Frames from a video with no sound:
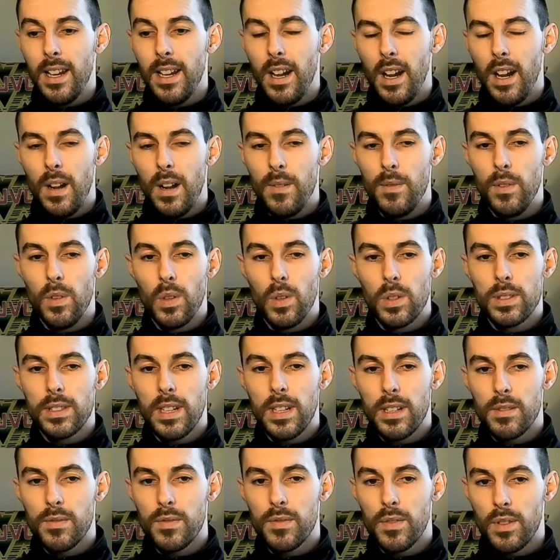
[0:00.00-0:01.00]
I've looked
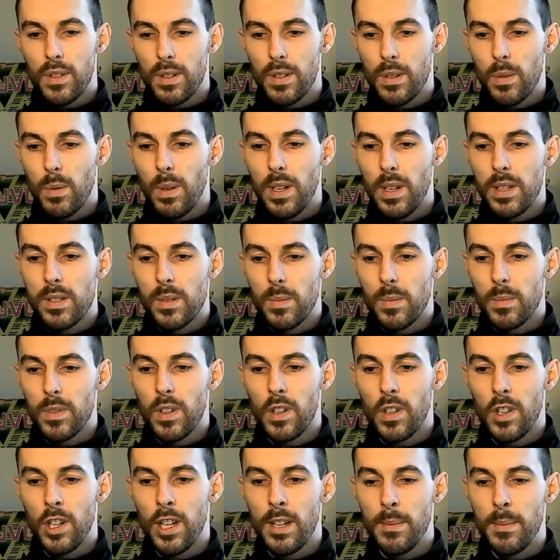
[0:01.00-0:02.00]
at for quite some
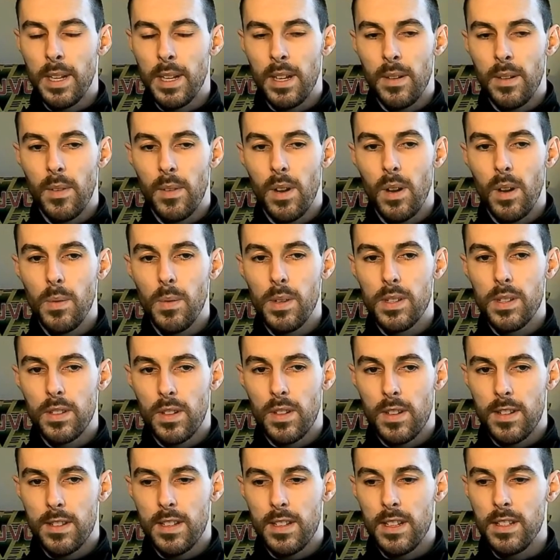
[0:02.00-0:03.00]
time, and I've always
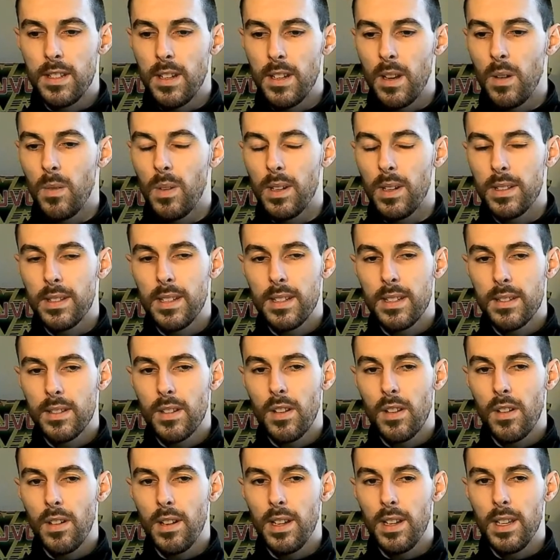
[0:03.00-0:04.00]
sort of said, you know what, this
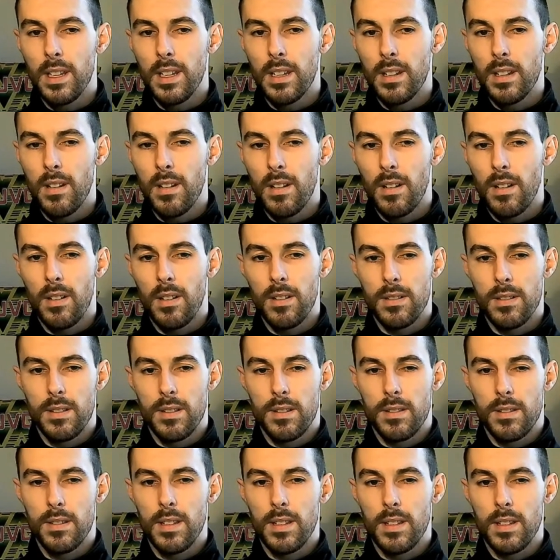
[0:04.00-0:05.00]
guy
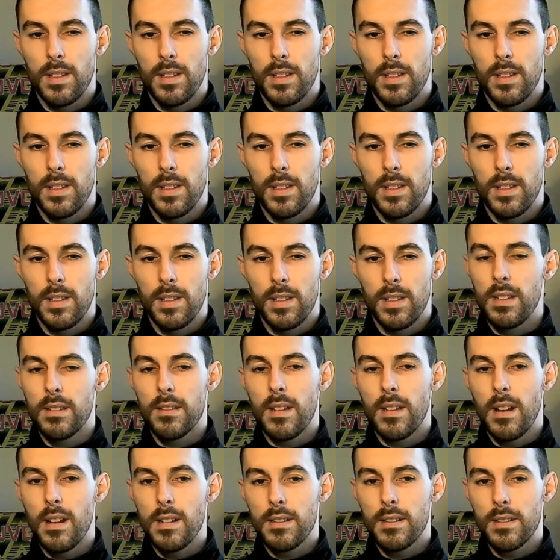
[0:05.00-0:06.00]
causes issues against
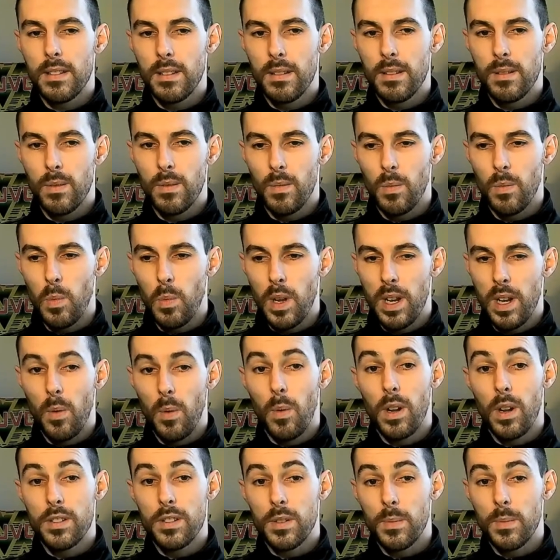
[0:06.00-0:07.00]
Arsenal when I
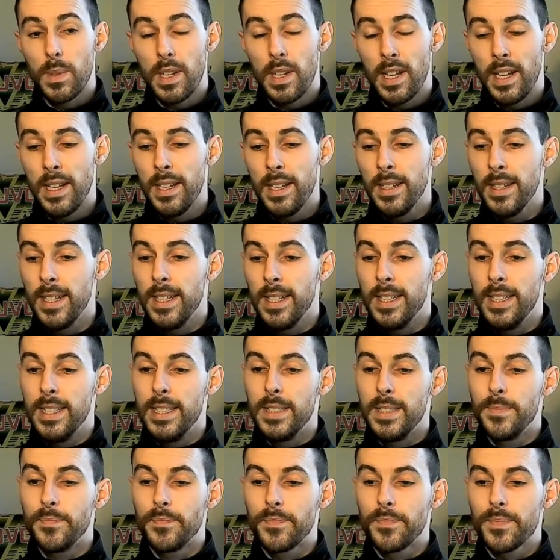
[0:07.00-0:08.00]
watch him play.
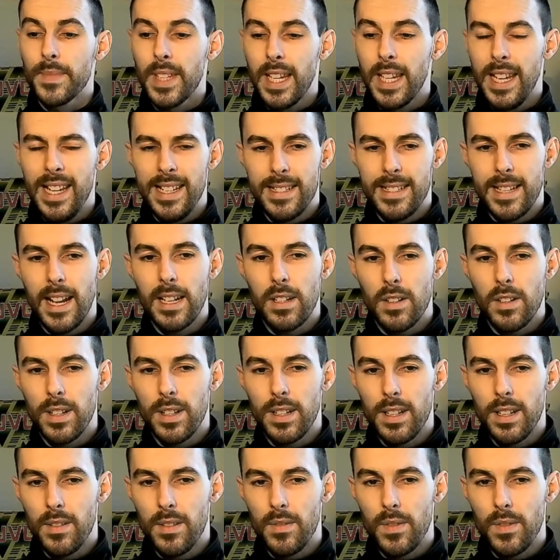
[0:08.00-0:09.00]
He's that
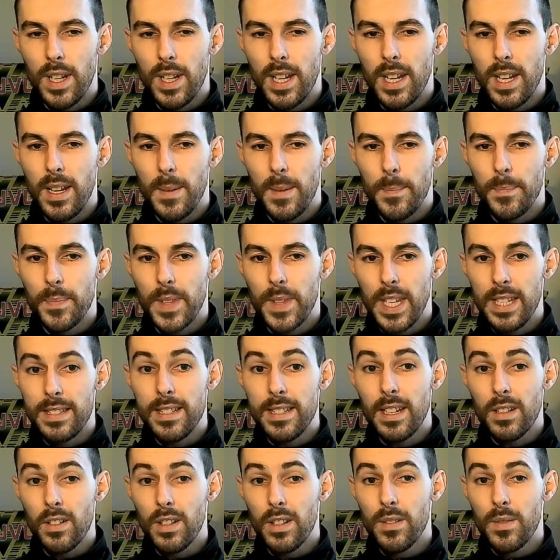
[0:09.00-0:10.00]
kind of
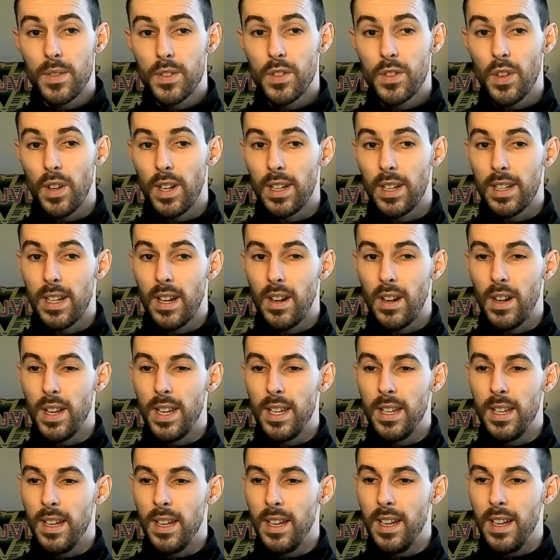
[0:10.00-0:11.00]
a striker
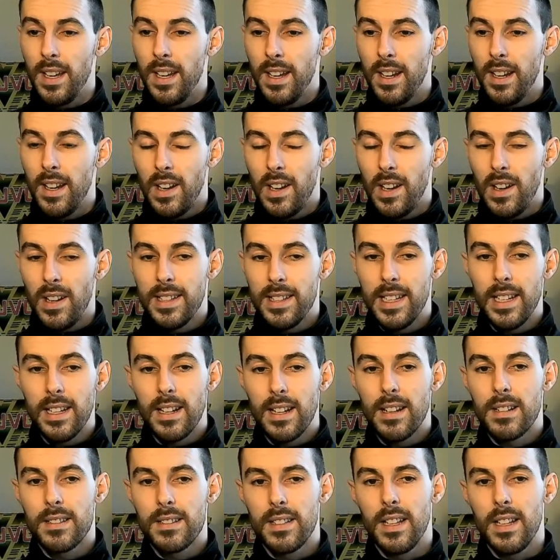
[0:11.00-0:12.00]
that I think
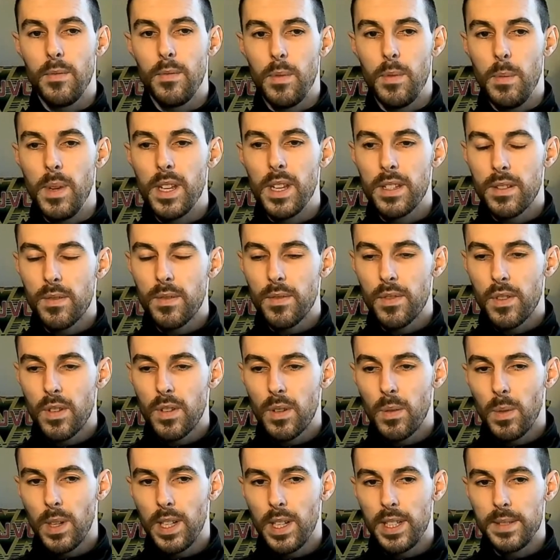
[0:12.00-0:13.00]
Arsenal have been missing for a
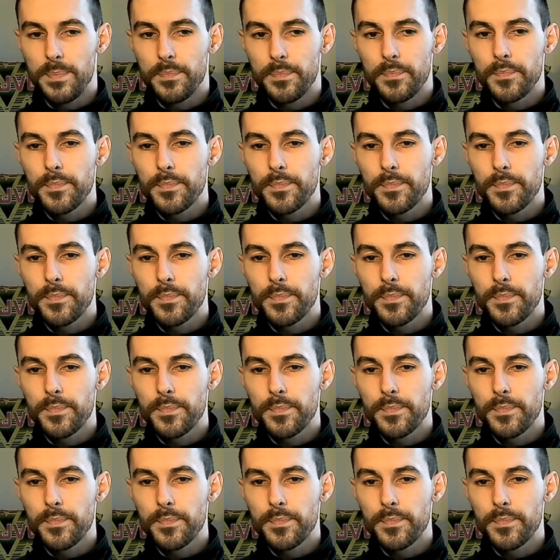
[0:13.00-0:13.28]
while.